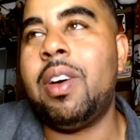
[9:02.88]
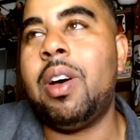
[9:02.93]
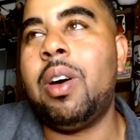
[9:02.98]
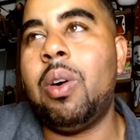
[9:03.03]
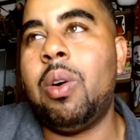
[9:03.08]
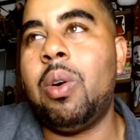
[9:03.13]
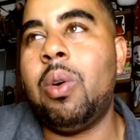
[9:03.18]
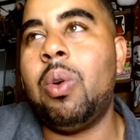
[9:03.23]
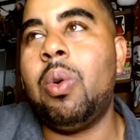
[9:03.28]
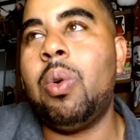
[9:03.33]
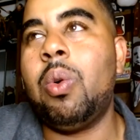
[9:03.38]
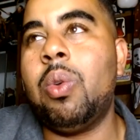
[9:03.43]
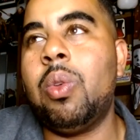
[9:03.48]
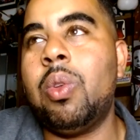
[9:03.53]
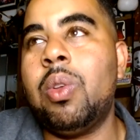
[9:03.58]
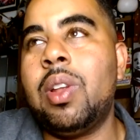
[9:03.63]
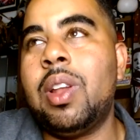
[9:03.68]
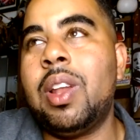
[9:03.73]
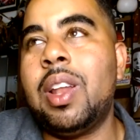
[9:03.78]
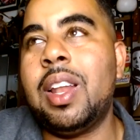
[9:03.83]
a
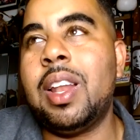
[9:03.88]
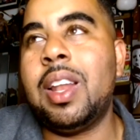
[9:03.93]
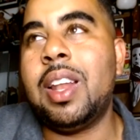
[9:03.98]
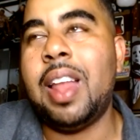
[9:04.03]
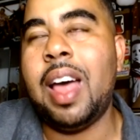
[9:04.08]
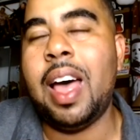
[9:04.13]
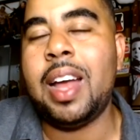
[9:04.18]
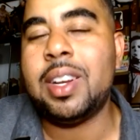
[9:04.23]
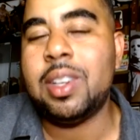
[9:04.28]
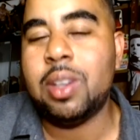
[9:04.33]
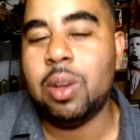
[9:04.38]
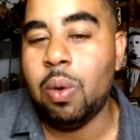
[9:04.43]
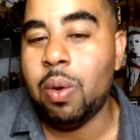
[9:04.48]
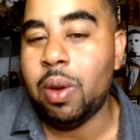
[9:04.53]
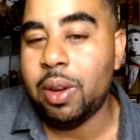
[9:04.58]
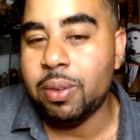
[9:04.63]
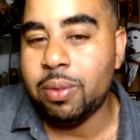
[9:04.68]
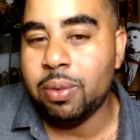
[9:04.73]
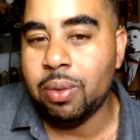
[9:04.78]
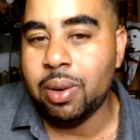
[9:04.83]
whole lot
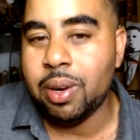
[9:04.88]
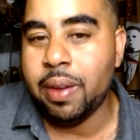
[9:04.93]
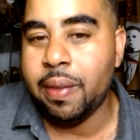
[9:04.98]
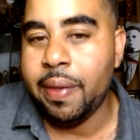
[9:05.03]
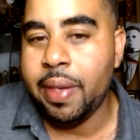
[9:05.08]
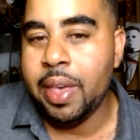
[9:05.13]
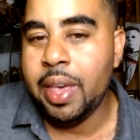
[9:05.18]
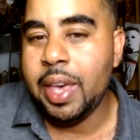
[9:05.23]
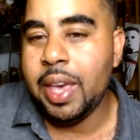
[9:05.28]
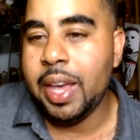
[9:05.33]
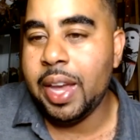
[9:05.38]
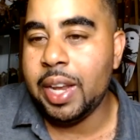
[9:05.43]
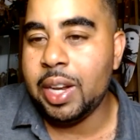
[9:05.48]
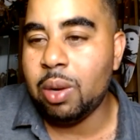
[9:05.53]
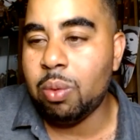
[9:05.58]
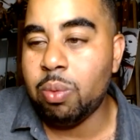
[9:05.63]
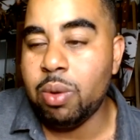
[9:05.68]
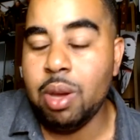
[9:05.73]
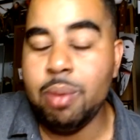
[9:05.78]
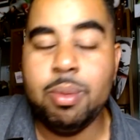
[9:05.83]
going for it in
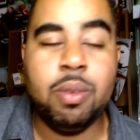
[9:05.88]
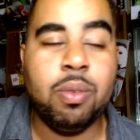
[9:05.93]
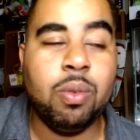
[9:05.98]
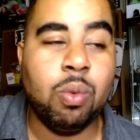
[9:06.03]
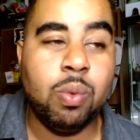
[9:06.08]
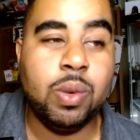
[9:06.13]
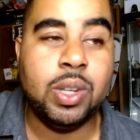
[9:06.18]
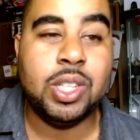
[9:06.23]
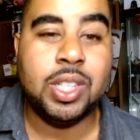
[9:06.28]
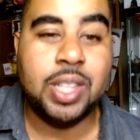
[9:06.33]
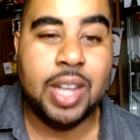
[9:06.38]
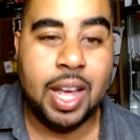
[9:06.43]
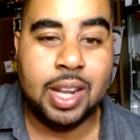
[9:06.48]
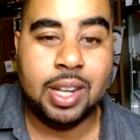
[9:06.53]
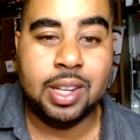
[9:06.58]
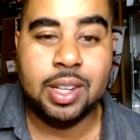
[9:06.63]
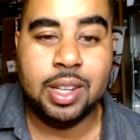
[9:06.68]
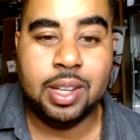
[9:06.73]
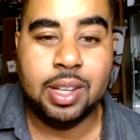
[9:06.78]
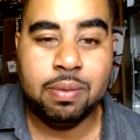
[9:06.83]
the realm of
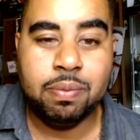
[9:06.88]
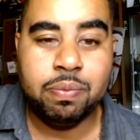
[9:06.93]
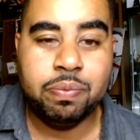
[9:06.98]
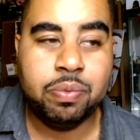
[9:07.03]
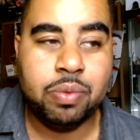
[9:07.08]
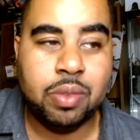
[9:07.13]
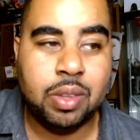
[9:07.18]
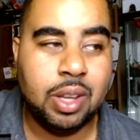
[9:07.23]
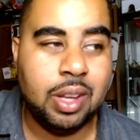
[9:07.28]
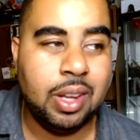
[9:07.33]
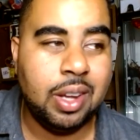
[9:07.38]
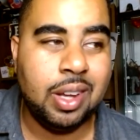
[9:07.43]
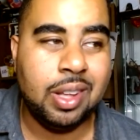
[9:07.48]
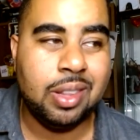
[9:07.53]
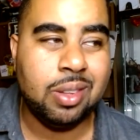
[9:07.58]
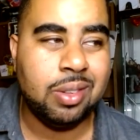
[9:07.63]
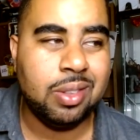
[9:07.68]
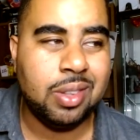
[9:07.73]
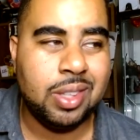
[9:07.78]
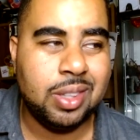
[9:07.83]
originality,
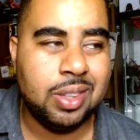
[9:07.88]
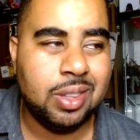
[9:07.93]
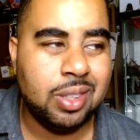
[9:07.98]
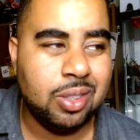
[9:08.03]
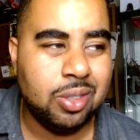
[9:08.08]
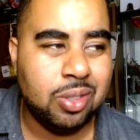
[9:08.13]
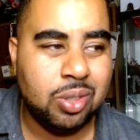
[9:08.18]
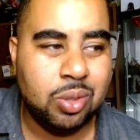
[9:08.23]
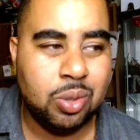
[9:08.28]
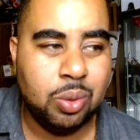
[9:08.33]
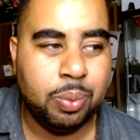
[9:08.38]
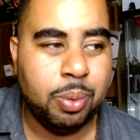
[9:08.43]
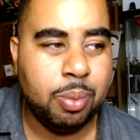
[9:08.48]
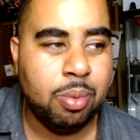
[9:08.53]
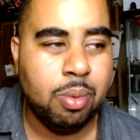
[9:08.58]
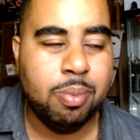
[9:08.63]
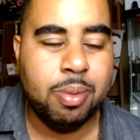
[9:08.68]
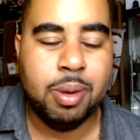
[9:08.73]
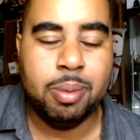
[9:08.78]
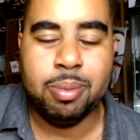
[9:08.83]
other than there's two
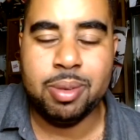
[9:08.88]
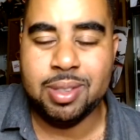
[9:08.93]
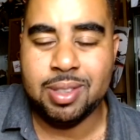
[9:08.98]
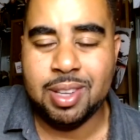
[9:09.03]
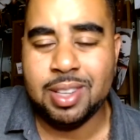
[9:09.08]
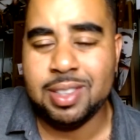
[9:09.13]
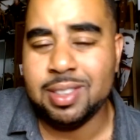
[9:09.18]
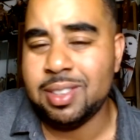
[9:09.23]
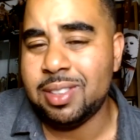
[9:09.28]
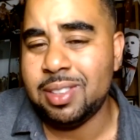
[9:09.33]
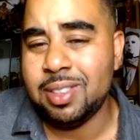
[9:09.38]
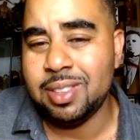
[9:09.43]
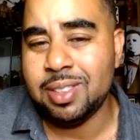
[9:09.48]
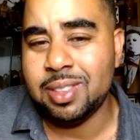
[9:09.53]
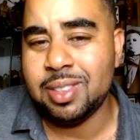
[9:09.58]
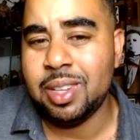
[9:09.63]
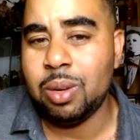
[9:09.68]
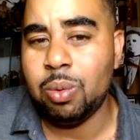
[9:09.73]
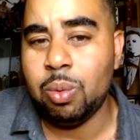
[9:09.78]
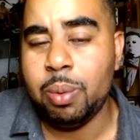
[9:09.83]
people being possessed
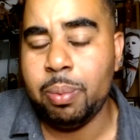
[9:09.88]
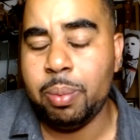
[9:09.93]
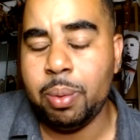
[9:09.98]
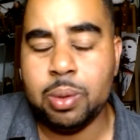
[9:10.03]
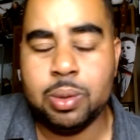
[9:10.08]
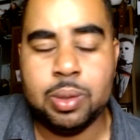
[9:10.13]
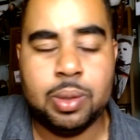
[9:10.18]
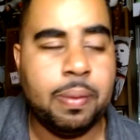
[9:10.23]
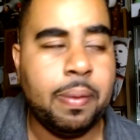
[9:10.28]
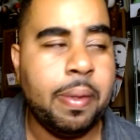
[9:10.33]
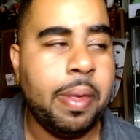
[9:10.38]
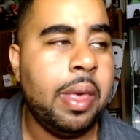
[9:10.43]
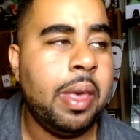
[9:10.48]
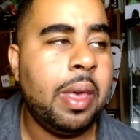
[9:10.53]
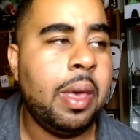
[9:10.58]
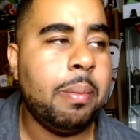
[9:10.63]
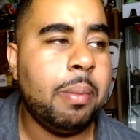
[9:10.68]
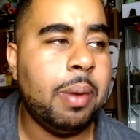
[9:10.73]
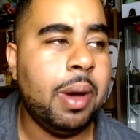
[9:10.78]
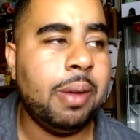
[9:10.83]
instead of one person.
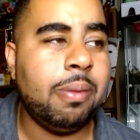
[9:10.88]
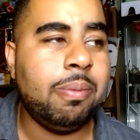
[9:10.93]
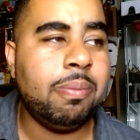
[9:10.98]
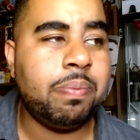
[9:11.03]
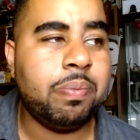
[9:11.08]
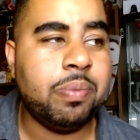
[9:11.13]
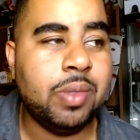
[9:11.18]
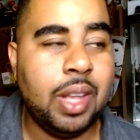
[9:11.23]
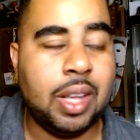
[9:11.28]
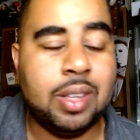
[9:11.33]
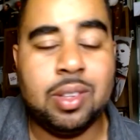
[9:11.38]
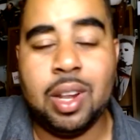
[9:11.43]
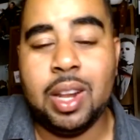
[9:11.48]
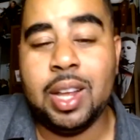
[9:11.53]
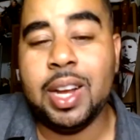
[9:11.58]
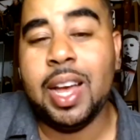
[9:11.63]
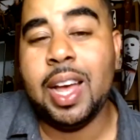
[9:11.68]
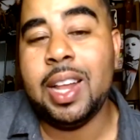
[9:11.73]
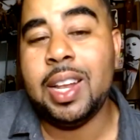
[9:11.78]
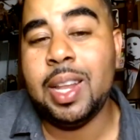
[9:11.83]
But that's all
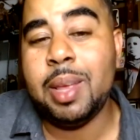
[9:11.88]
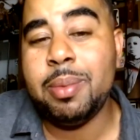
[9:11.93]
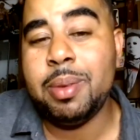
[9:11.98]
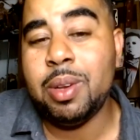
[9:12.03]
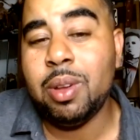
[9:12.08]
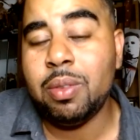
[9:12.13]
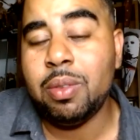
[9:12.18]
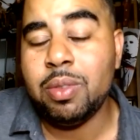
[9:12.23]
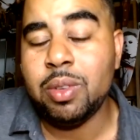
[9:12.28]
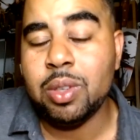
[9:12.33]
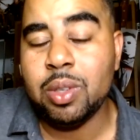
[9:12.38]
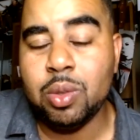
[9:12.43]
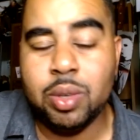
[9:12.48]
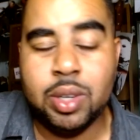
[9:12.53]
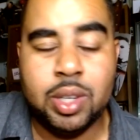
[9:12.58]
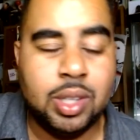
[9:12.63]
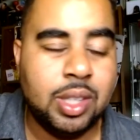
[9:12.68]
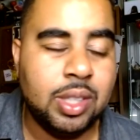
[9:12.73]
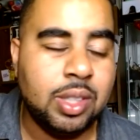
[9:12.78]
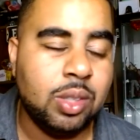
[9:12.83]
I got. Let me know if you
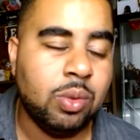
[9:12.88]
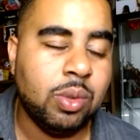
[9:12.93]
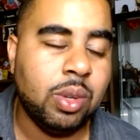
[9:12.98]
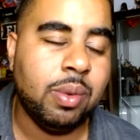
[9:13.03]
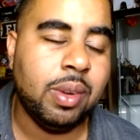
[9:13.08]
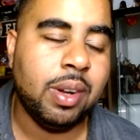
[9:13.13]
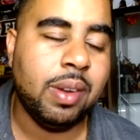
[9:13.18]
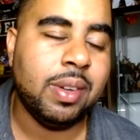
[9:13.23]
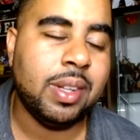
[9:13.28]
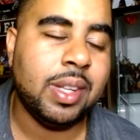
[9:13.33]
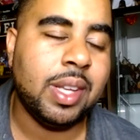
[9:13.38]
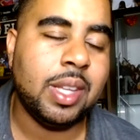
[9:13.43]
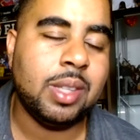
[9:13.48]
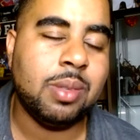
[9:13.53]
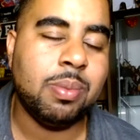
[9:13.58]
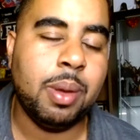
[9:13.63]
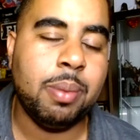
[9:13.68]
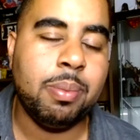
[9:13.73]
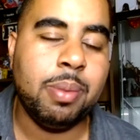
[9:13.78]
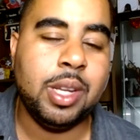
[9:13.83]
agree or disagree, whatever the
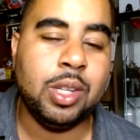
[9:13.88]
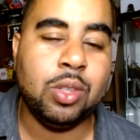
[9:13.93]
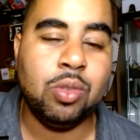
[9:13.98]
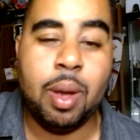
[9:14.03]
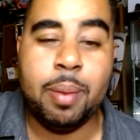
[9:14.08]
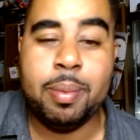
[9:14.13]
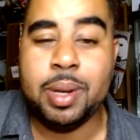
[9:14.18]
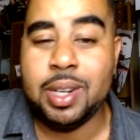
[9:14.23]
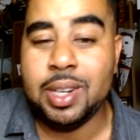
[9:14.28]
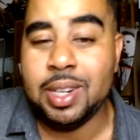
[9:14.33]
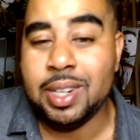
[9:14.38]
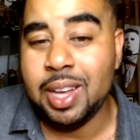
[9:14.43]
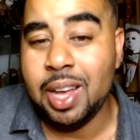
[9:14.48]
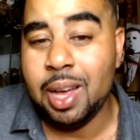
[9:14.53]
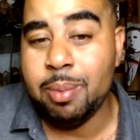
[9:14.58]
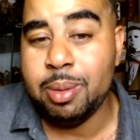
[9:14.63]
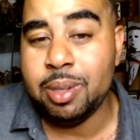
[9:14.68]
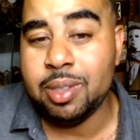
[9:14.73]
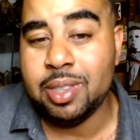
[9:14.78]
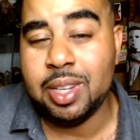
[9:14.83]
case may be. Drop it in the
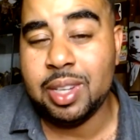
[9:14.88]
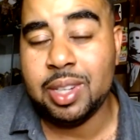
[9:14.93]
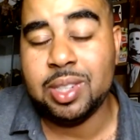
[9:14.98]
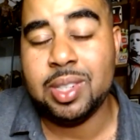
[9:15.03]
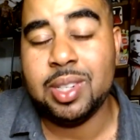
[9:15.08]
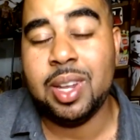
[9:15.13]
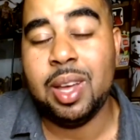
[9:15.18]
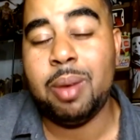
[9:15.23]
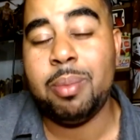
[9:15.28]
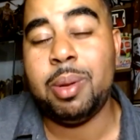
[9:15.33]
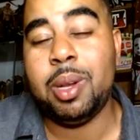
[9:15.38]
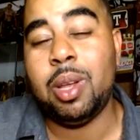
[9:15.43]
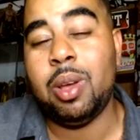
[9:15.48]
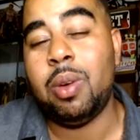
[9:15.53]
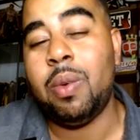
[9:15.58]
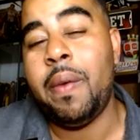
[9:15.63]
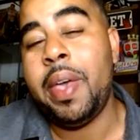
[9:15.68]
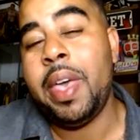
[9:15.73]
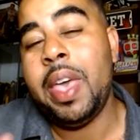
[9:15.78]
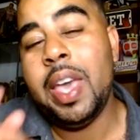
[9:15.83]
comment section down
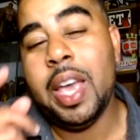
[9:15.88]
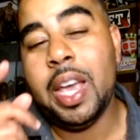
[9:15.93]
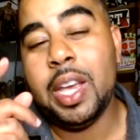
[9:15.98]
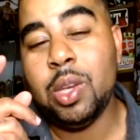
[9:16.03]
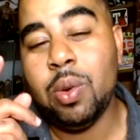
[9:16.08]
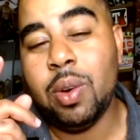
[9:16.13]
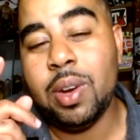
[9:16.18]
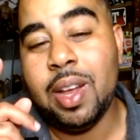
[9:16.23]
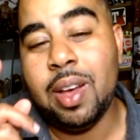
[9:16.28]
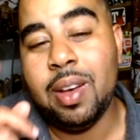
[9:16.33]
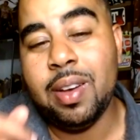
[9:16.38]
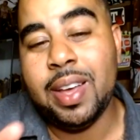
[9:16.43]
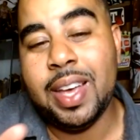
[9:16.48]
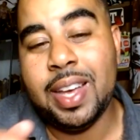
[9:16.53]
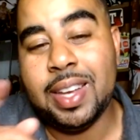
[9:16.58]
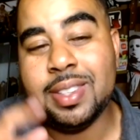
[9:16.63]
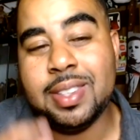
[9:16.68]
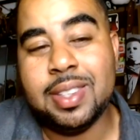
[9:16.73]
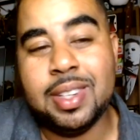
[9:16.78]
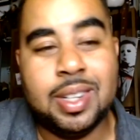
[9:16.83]
below. And you are now
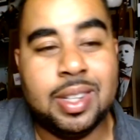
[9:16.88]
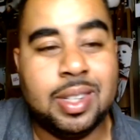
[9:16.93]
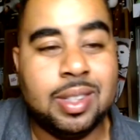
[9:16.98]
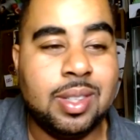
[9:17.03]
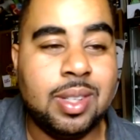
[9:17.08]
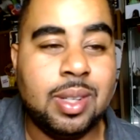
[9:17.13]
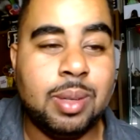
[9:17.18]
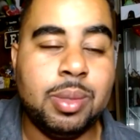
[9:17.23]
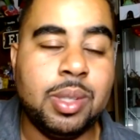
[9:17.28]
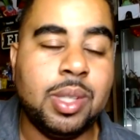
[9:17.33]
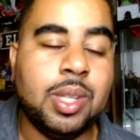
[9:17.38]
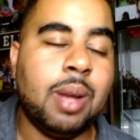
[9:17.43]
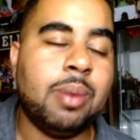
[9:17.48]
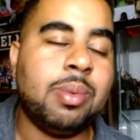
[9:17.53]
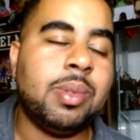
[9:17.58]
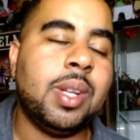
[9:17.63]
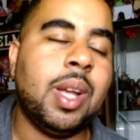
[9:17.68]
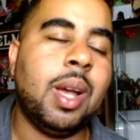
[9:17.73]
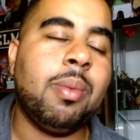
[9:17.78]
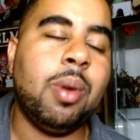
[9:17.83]
exiting the Cinema
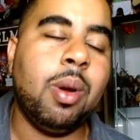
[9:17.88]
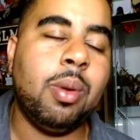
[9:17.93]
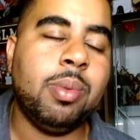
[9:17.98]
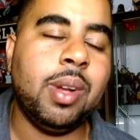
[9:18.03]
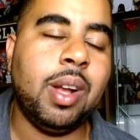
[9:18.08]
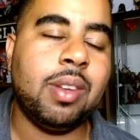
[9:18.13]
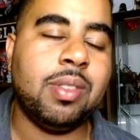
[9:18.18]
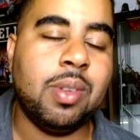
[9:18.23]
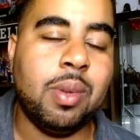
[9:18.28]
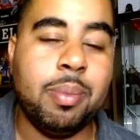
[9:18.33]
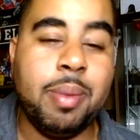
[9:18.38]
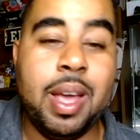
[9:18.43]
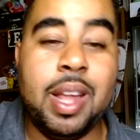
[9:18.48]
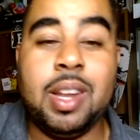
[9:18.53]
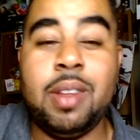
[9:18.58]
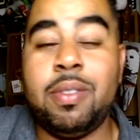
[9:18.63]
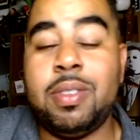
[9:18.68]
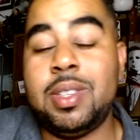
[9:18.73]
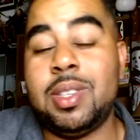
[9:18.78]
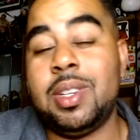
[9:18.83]
Chop Shop. Hope you guys have a
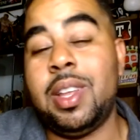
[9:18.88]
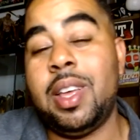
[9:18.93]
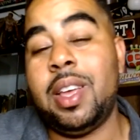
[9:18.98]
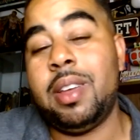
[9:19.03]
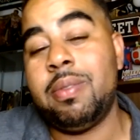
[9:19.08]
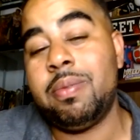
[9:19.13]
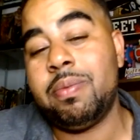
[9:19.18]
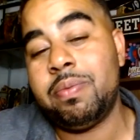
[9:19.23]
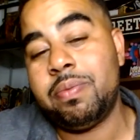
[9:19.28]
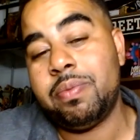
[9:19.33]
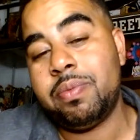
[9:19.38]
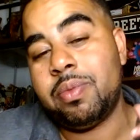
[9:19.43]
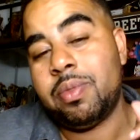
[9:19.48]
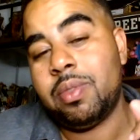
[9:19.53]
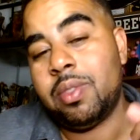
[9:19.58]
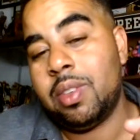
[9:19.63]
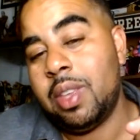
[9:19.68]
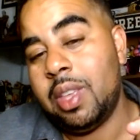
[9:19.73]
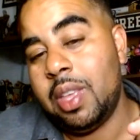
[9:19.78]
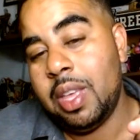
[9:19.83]
magnificent day.
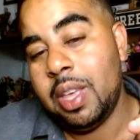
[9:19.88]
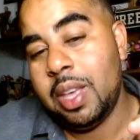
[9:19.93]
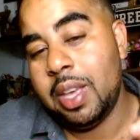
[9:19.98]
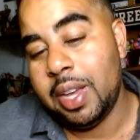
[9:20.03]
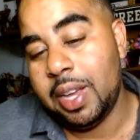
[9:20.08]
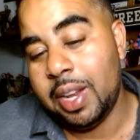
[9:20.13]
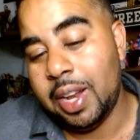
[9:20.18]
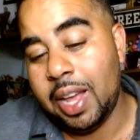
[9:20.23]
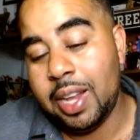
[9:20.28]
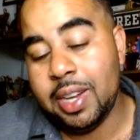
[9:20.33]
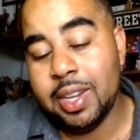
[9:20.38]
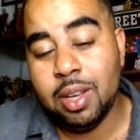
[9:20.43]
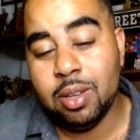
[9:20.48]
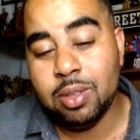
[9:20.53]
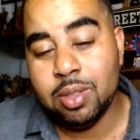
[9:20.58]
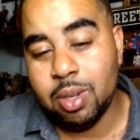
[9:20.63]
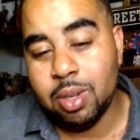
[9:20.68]
And adios,